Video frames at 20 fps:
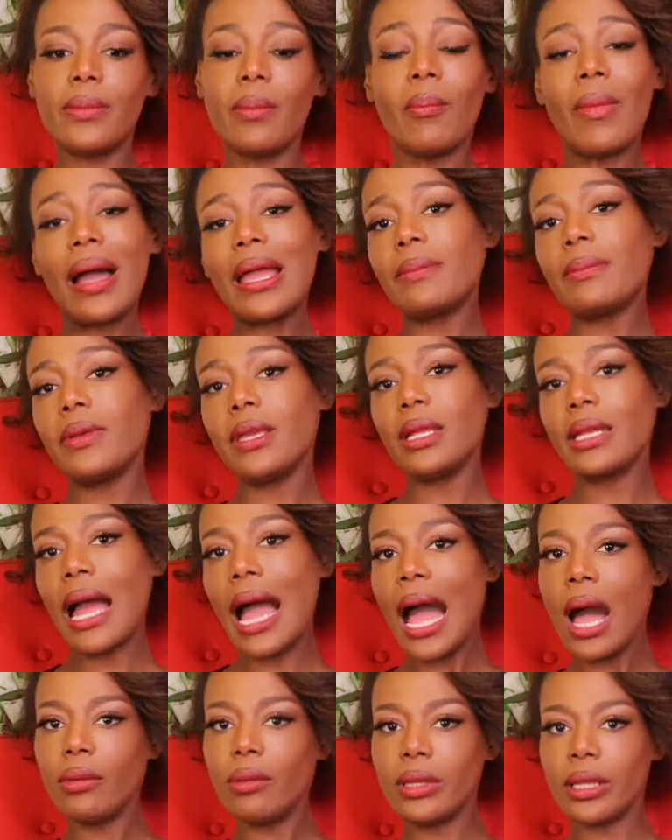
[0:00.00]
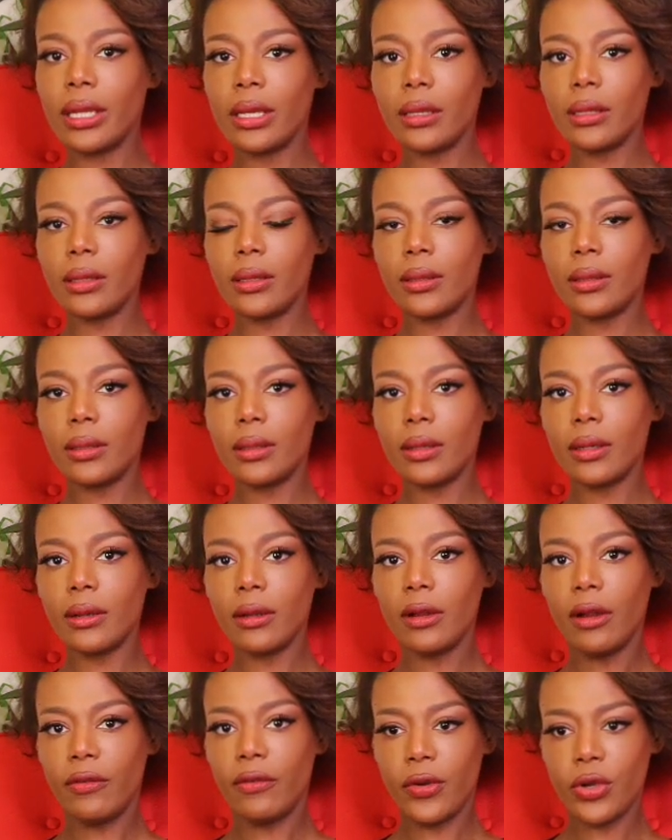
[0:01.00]
might be an outlet
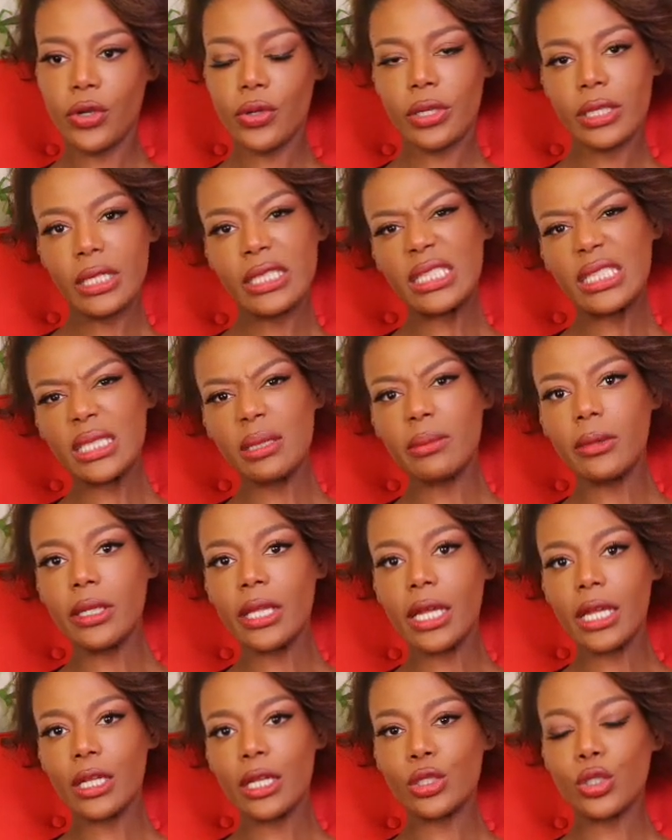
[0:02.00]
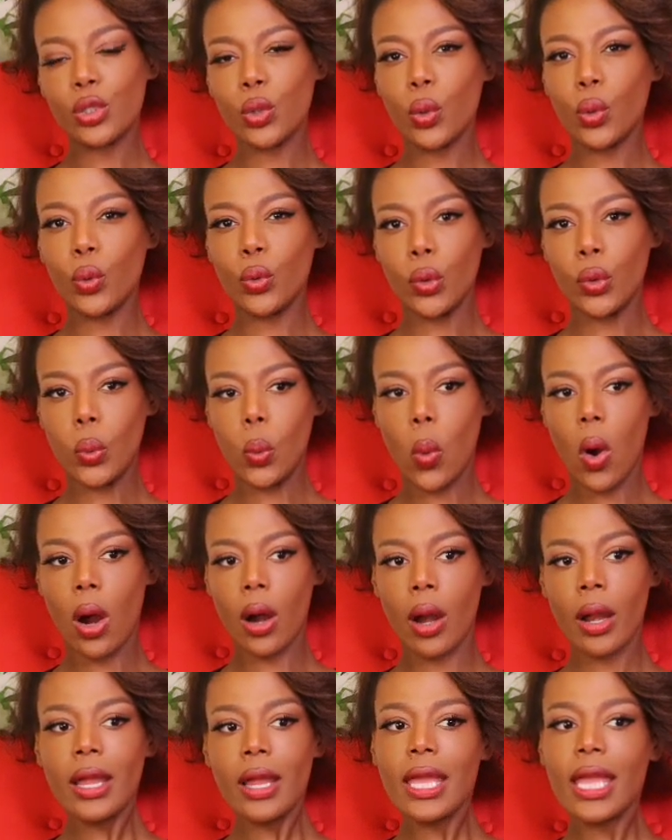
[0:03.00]
for you to assimilate into who you
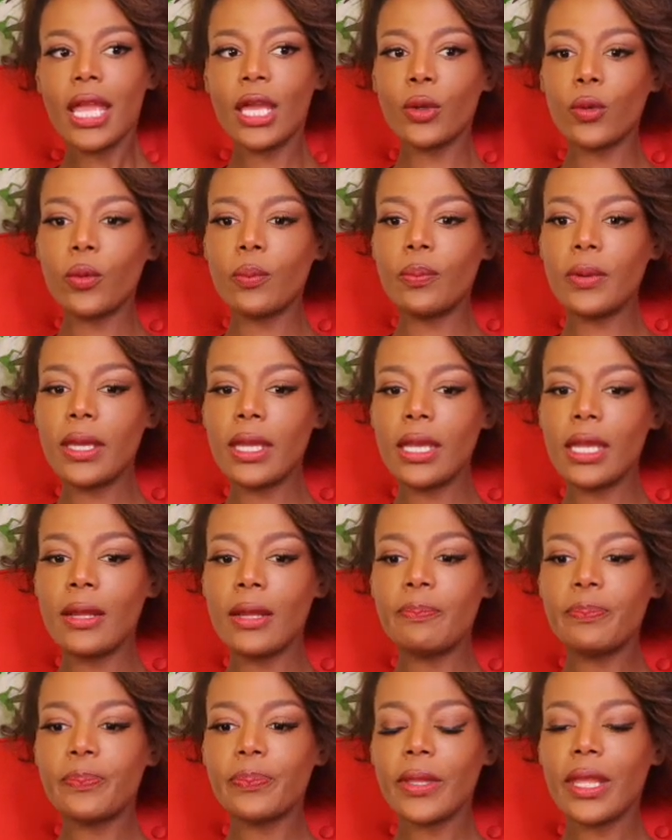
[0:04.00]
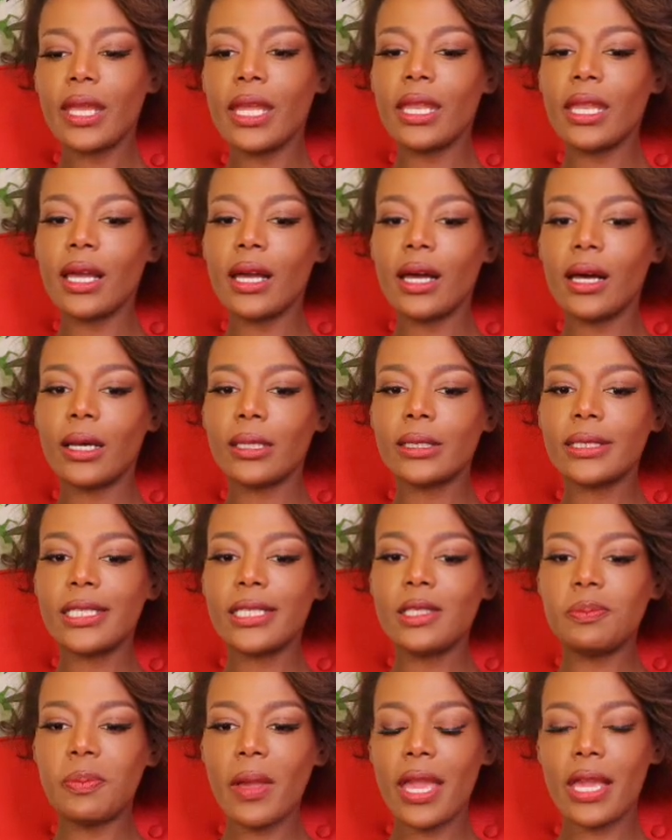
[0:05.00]
are. It'll be in a
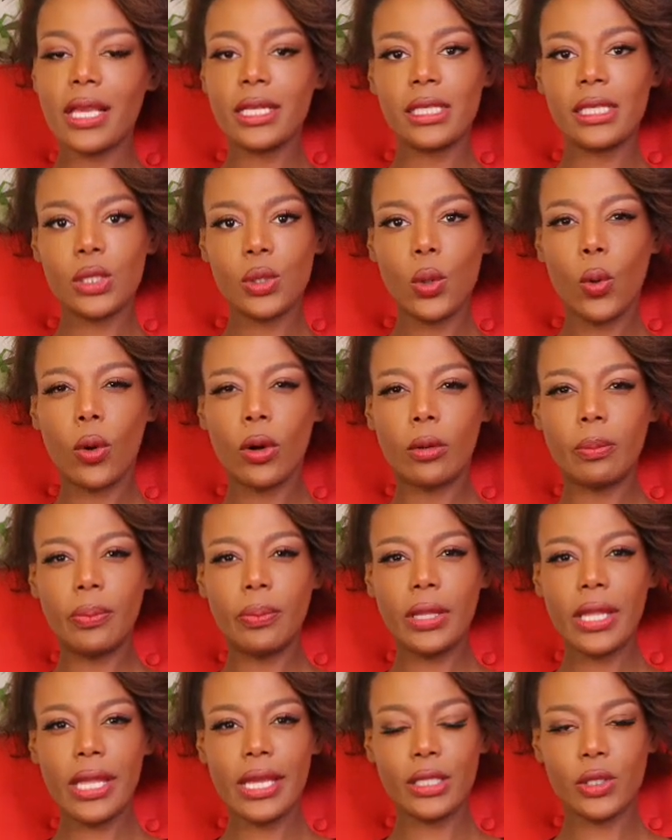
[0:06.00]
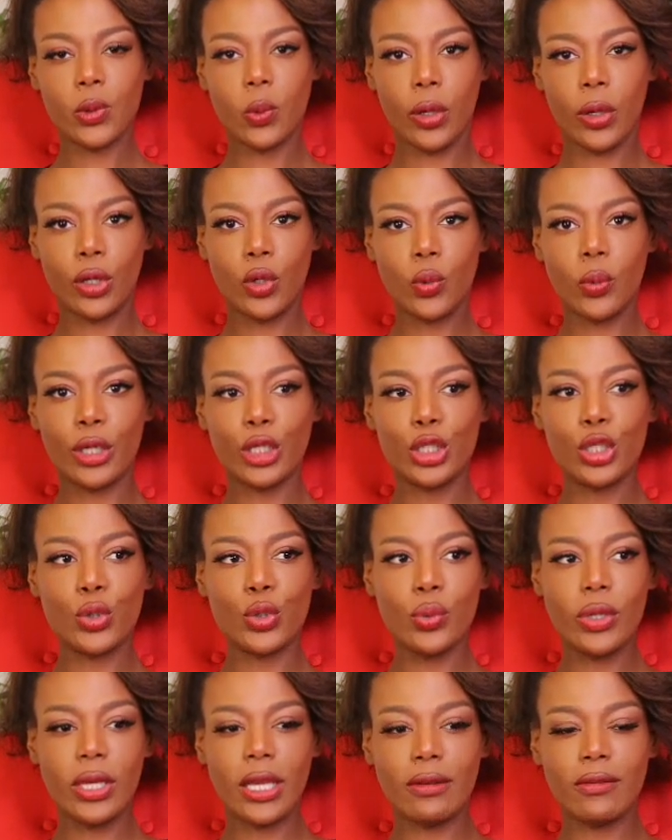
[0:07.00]
space or a place where in which
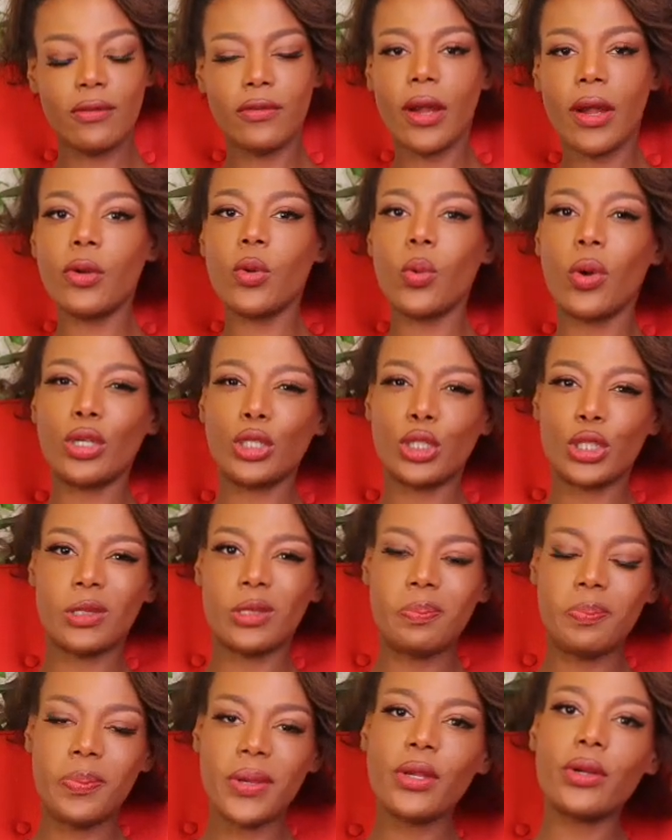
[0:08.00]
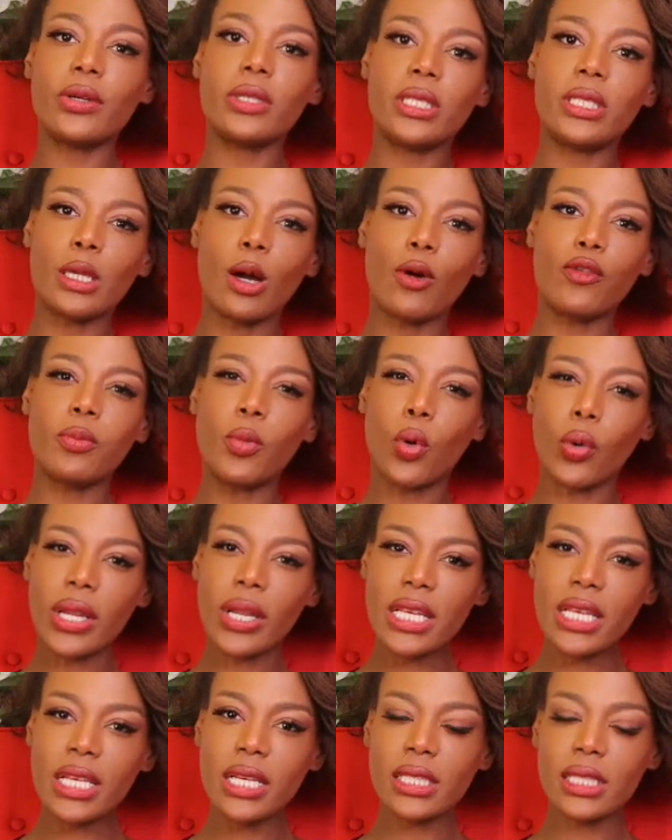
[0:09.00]
you can very well just be yourself more
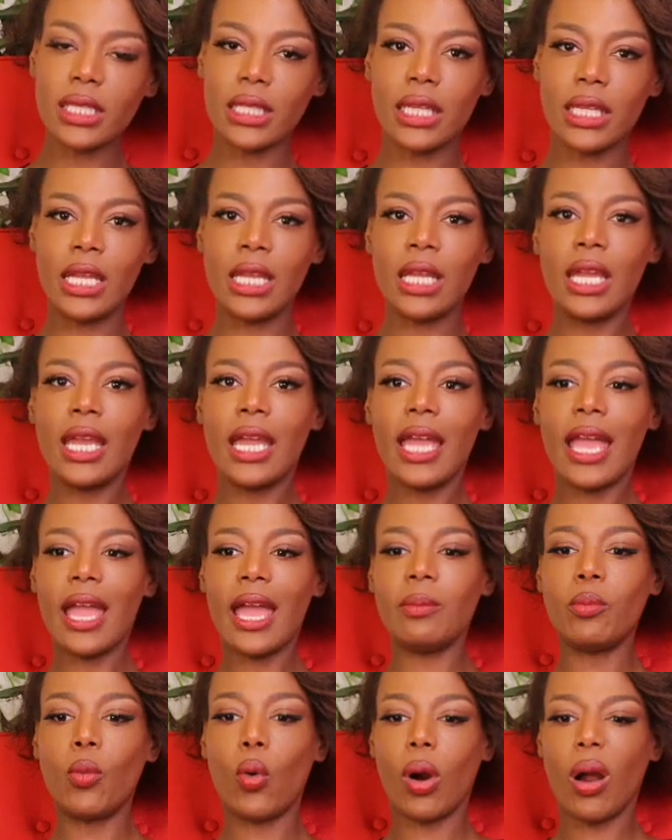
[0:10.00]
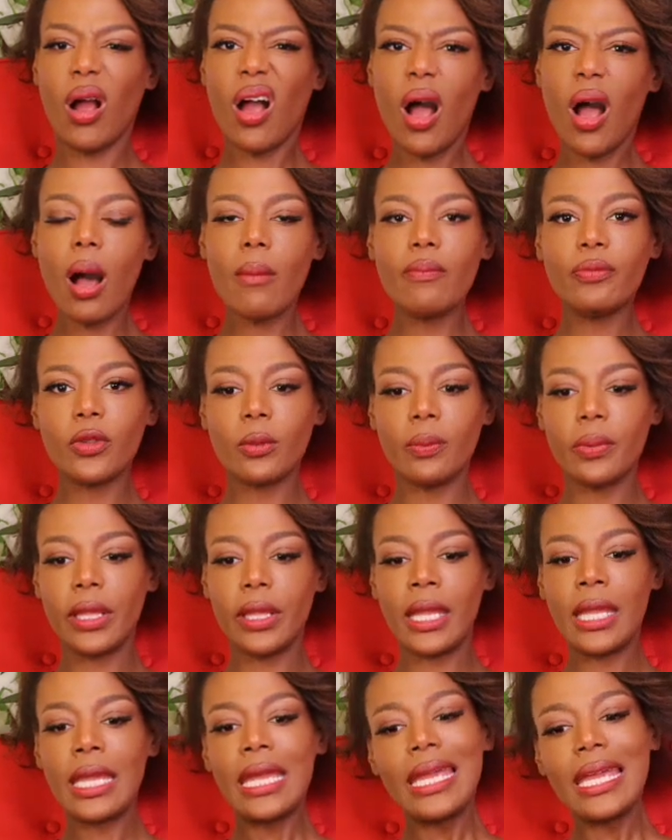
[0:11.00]
easily and more
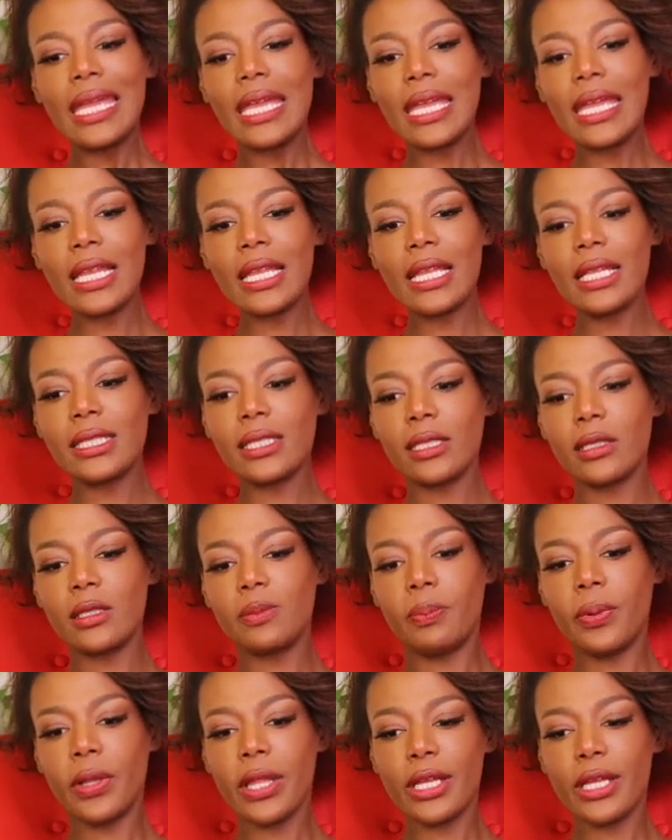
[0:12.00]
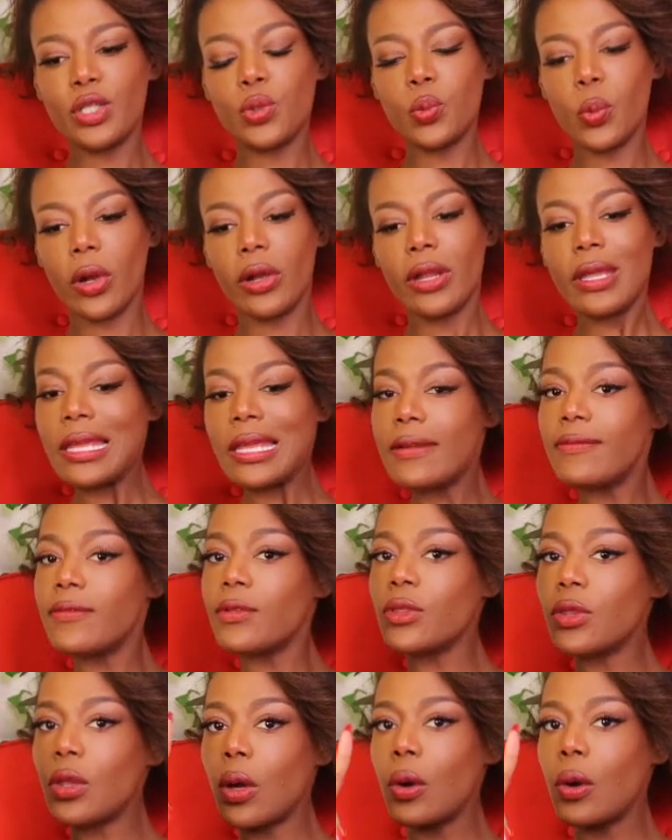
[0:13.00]
comfortably. It is a place where
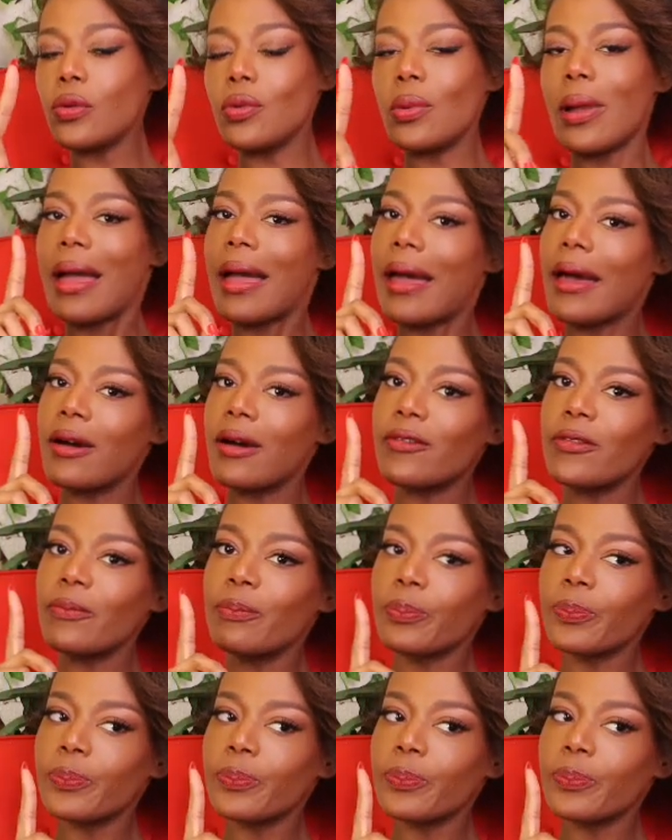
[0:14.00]
even though you have